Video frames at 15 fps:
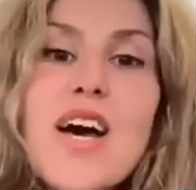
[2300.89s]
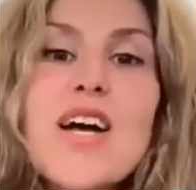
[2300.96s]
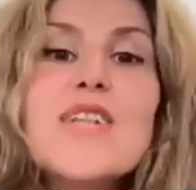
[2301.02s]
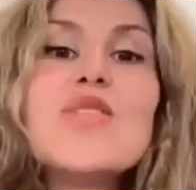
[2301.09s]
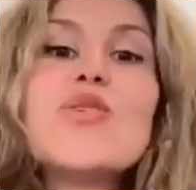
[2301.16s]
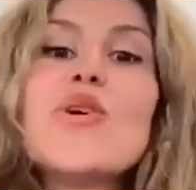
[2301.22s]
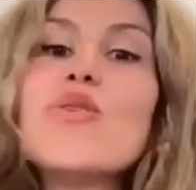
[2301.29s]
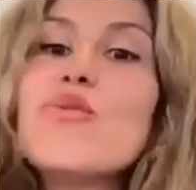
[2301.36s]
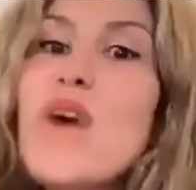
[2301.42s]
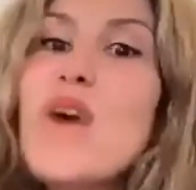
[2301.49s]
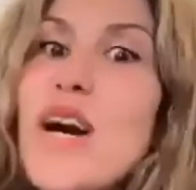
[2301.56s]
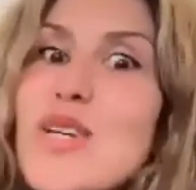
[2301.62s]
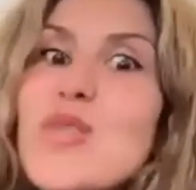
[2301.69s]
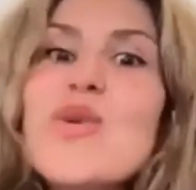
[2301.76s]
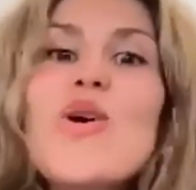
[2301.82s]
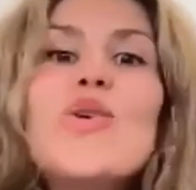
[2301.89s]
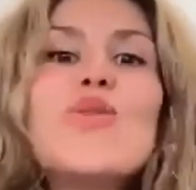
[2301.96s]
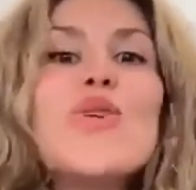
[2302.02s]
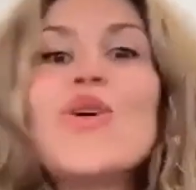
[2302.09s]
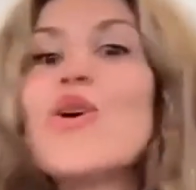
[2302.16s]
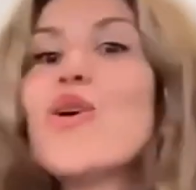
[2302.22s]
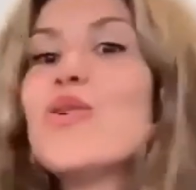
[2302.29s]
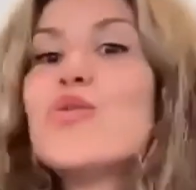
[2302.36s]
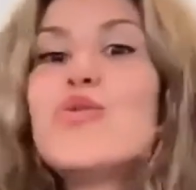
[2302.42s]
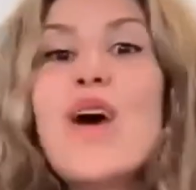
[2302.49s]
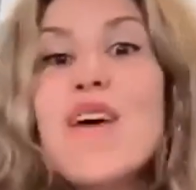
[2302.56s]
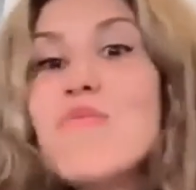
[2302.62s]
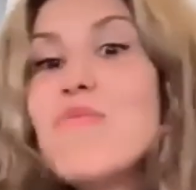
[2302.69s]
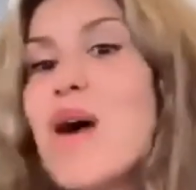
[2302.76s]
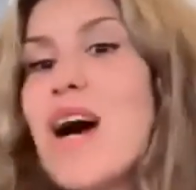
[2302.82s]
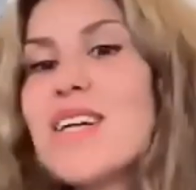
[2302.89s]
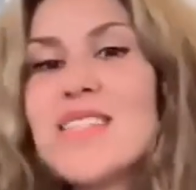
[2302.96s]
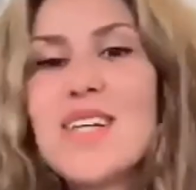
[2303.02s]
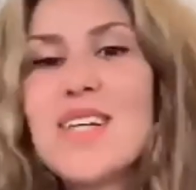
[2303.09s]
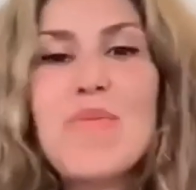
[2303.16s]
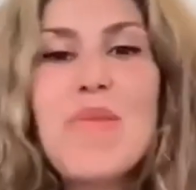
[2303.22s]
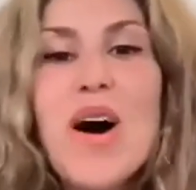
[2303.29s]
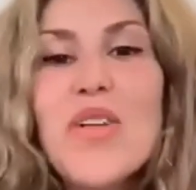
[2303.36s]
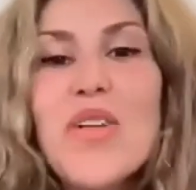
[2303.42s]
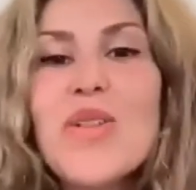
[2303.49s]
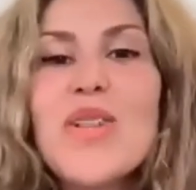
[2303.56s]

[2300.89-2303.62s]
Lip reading: So if I sold, you know, 5 bags in a month,